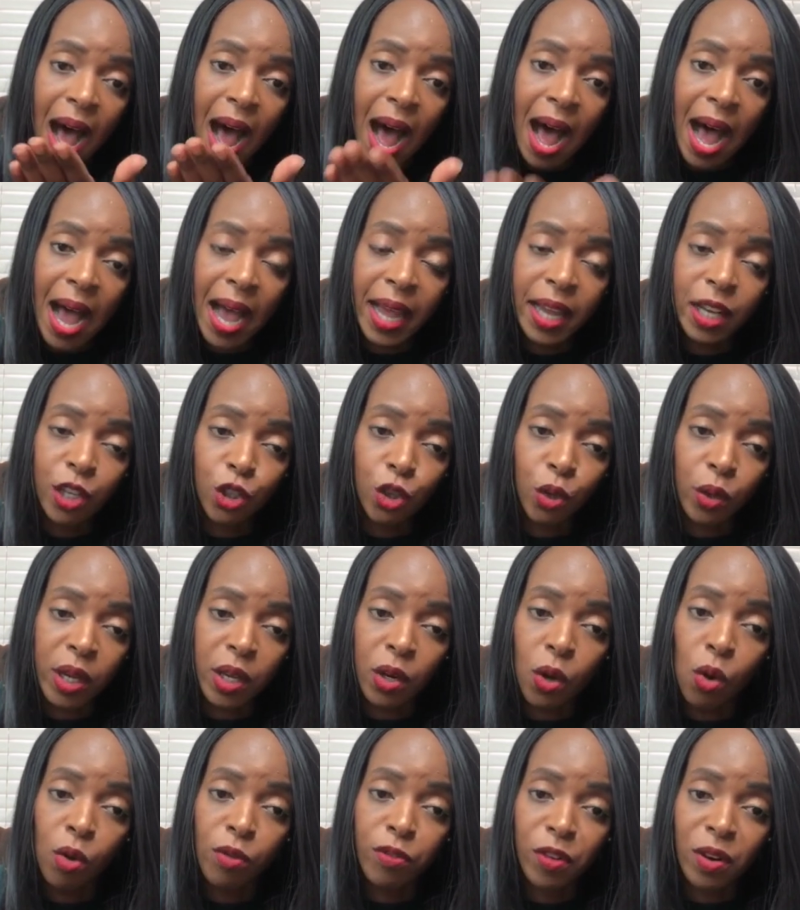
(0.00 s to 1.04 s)
I took it
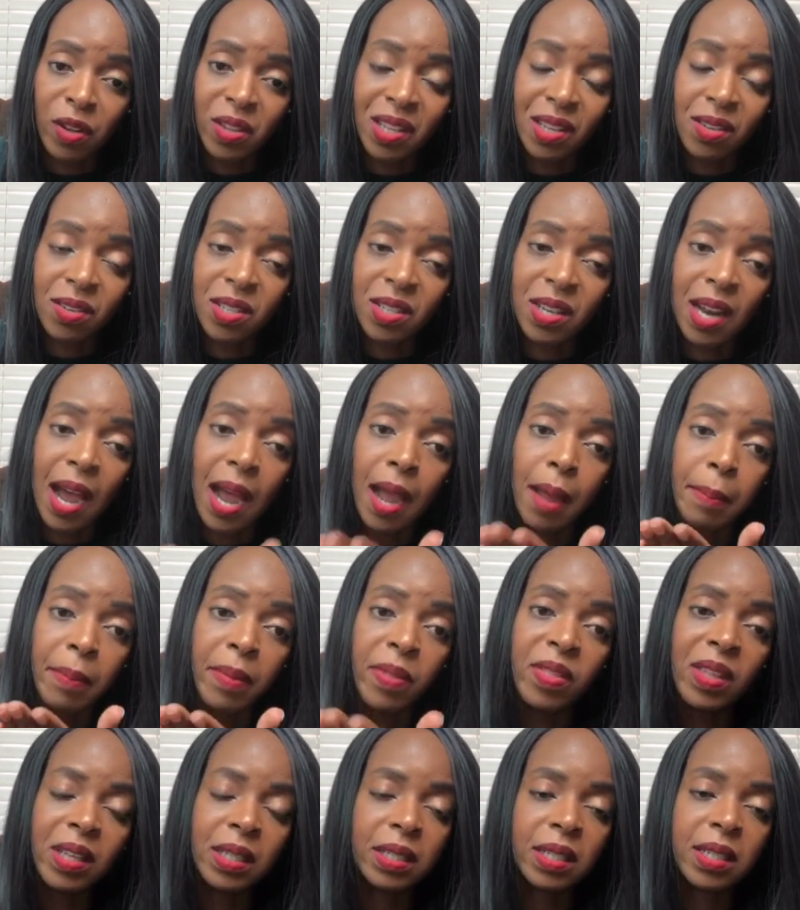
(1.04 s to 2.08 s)
over this time.
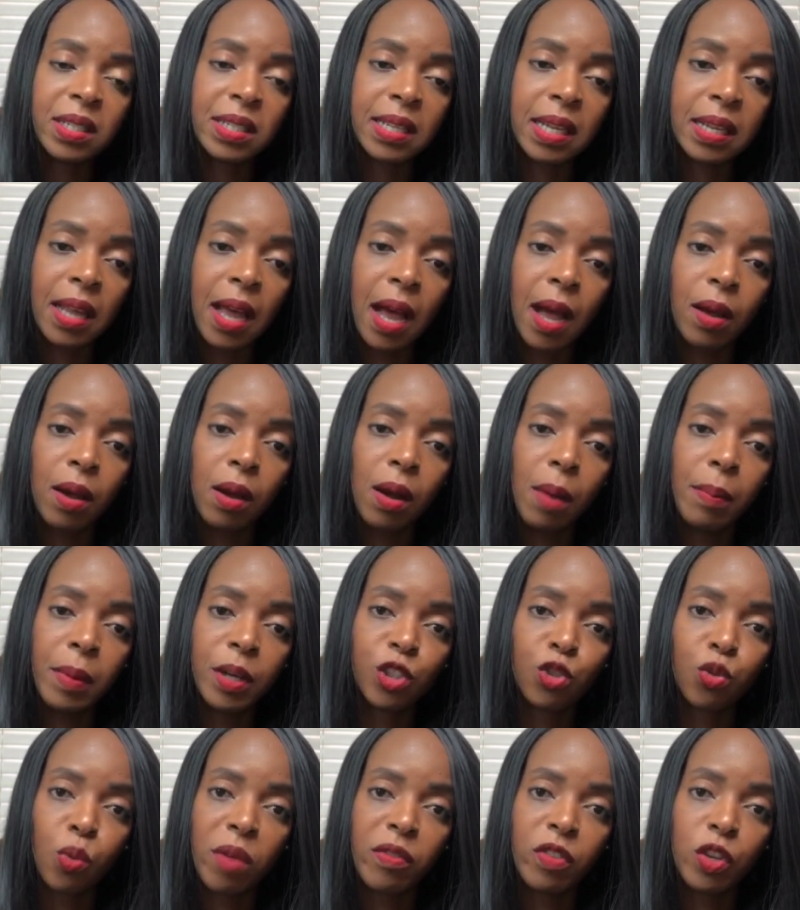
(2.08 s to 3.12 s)
This is how
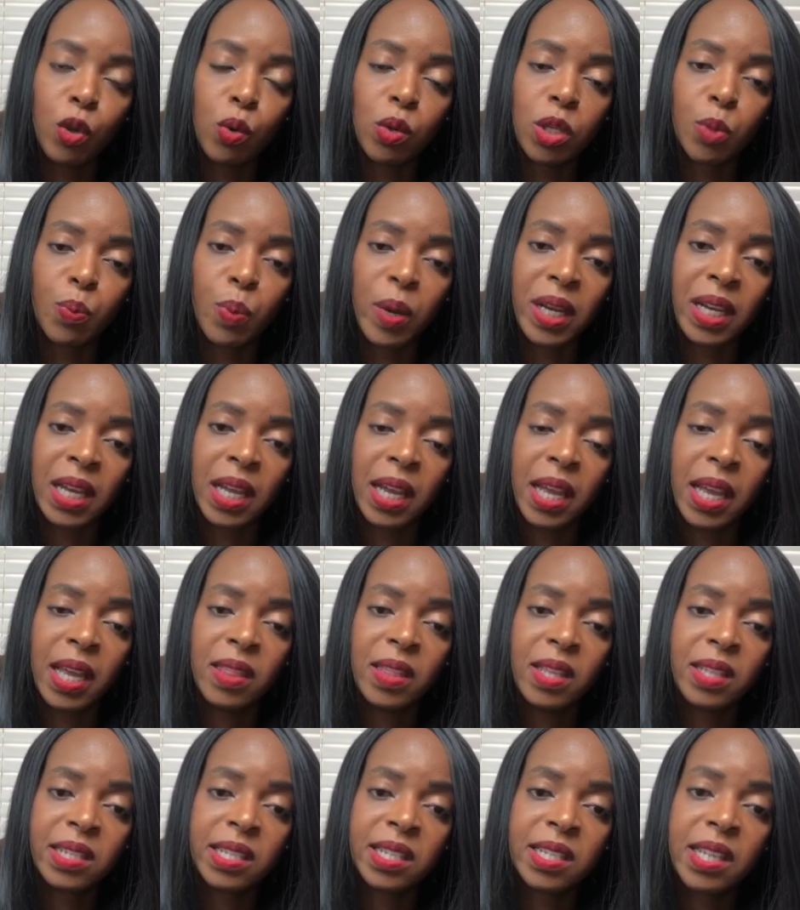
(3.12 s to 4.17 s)
much revenue is bringing in.
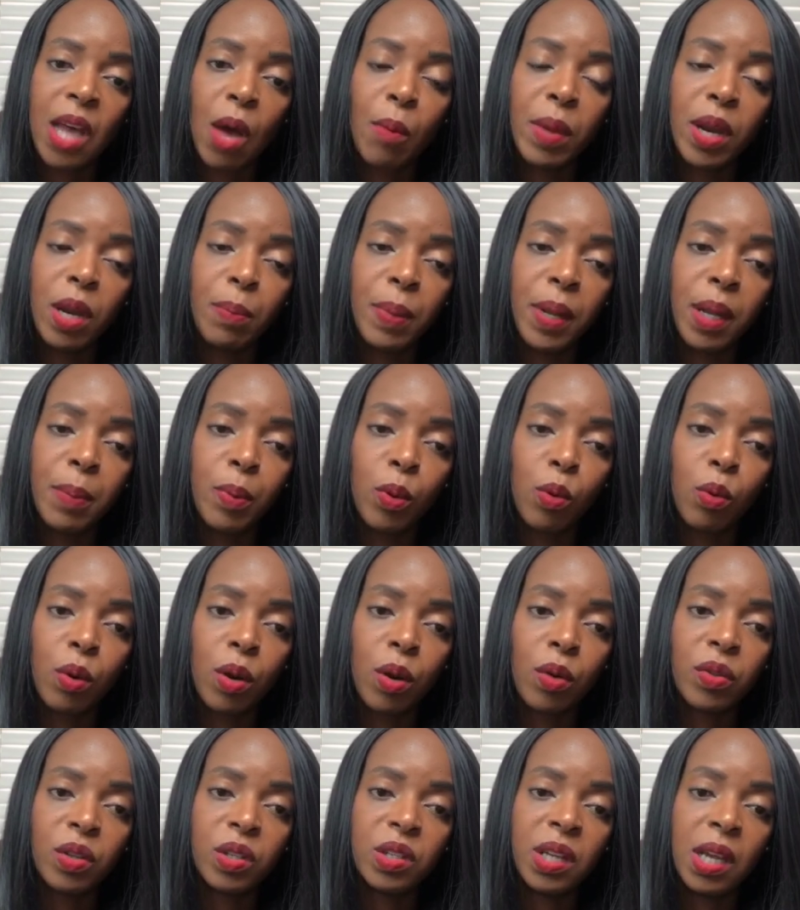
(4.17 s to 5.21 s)
This is how many people were
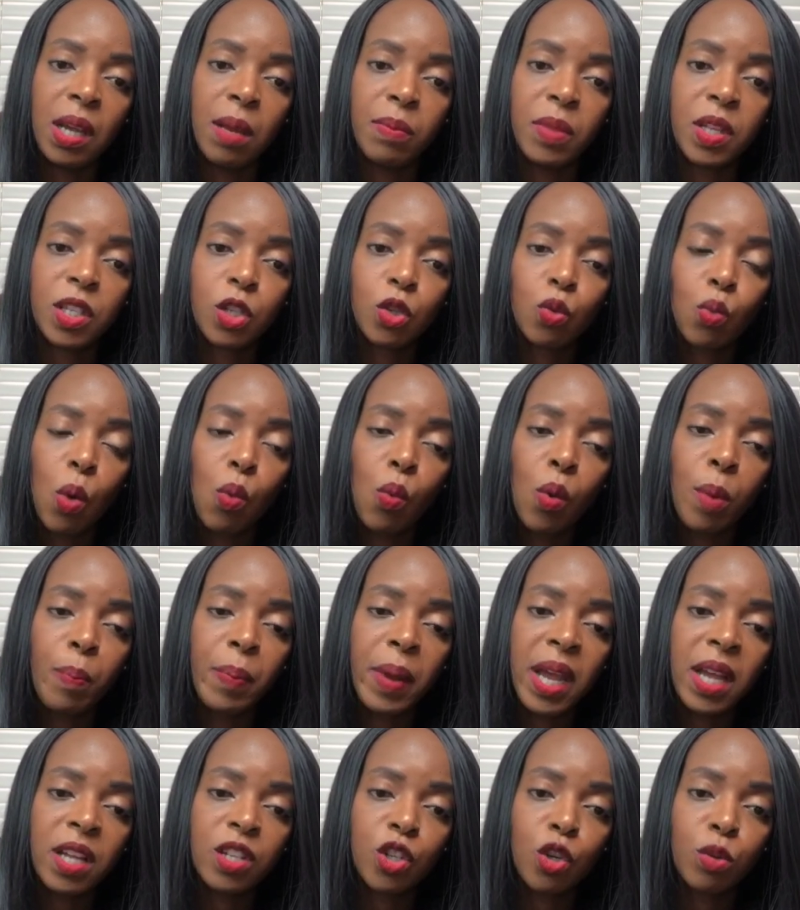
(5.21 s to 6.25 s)
on the team. This is what we're
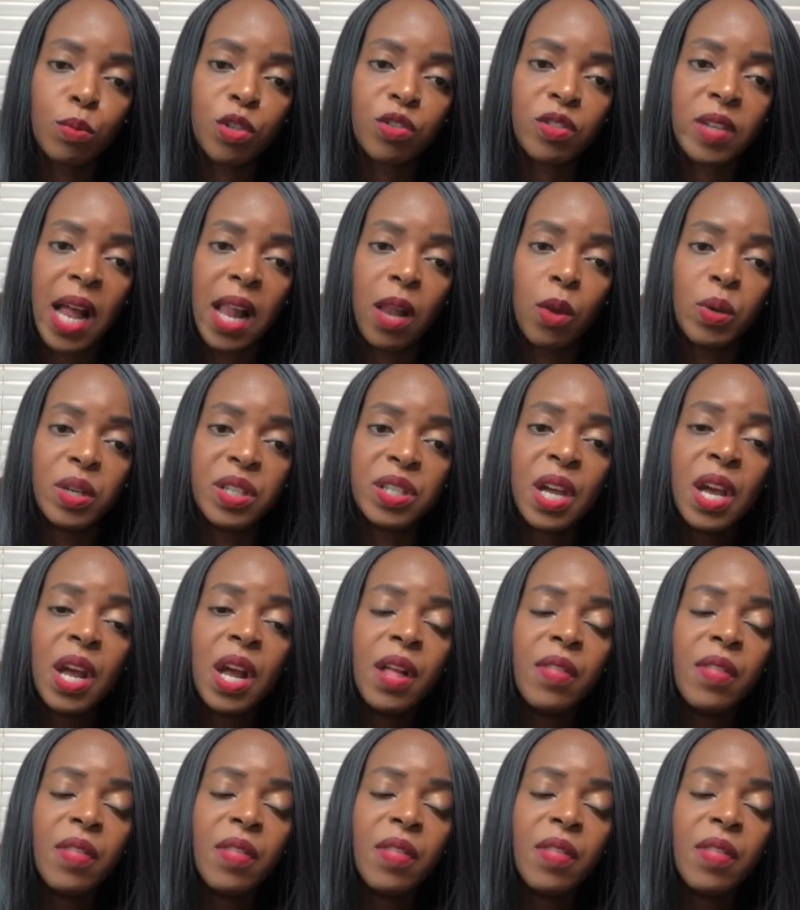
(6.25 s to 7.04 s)
paying in terms of salaries.